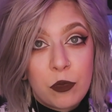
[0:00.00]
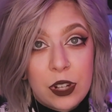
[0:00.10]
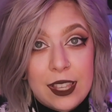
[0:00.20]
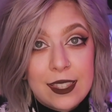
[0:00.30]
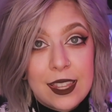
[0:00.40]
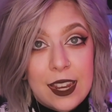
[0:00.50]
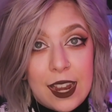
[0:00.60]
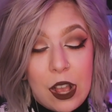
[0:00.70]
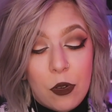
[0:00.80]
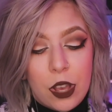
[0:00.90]
breathes in
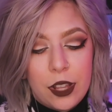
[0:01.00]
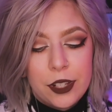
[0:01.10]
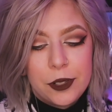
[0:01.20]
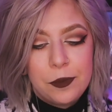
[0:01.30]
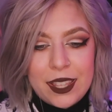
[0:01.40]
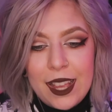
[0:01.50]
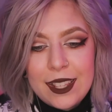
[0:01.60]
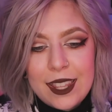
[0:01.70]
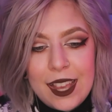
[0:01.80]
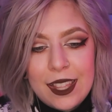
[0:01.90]
and out color.
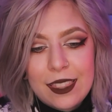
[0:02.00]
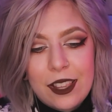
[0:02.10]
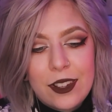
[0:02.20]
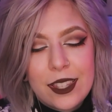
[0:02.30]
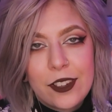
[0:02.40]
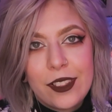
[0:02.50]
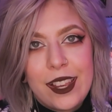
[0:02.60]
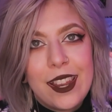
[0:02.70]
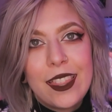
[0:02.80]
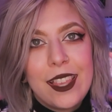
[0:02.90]
Besides that, there's
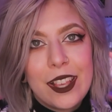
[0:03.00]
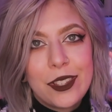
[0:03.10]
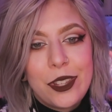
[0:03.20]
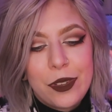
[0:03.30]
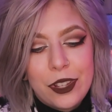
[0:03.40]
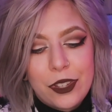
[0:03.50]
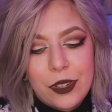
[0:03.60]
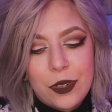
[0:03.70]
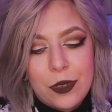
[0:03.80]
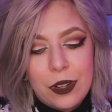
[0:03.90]
literally nothing else you can
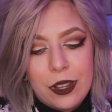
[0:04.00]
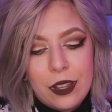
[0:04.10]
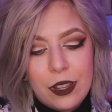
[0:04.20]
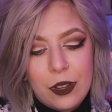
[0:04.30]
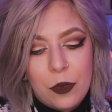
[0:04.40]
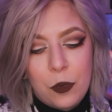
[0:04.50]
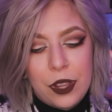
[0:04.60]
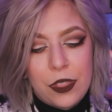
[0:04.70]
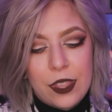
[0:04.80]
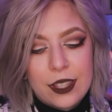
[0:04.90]
do
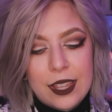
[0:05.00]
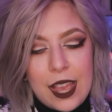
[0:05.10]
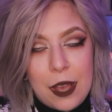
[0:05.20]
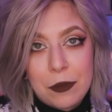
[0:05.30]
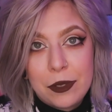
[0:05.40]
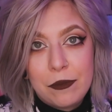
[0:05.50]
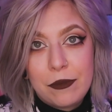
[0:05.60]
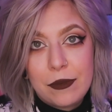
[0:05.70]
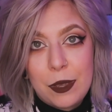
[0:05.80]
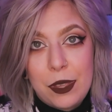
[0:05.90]
with this app.
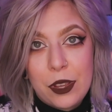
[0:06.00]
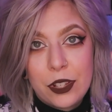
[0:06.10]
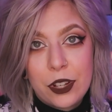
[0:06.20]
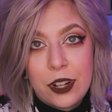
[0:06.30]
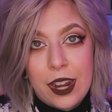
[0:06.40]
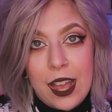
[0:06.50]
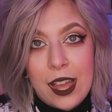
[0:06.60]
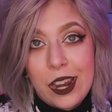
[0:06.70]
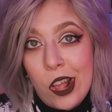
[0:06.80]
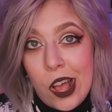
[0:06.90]
I mean, you can turn it
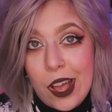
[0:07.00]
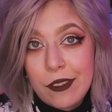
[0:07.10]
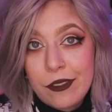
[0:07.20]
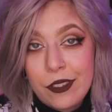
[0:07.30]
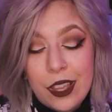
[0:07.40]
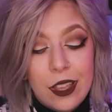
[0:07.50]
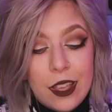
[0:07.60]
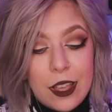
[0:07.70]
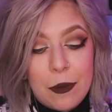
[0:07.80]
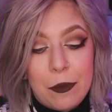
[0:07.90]
on and off,
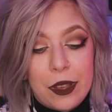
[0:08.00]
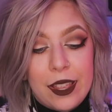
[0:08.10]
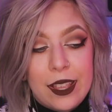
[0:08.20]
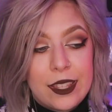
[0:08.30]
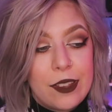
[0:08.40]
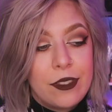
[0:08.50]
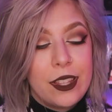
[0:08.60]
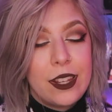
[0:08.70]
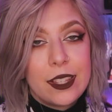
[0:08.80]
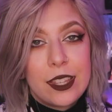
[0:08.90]
but it
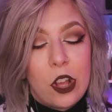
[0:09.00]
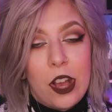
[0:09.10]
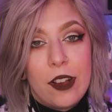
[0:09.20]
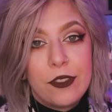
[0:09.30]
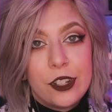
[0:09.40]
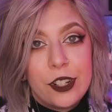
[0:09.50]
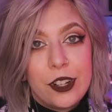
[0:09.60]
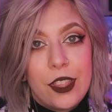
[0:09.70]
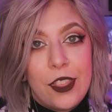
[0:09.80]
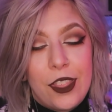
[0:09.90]
definitely doesn't
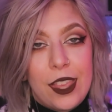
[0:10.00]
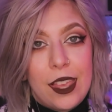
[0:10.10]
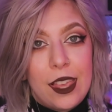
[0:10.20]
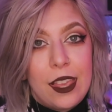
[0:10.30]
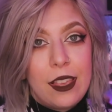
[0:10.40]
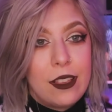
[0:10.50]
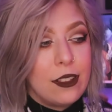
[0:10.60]
offer the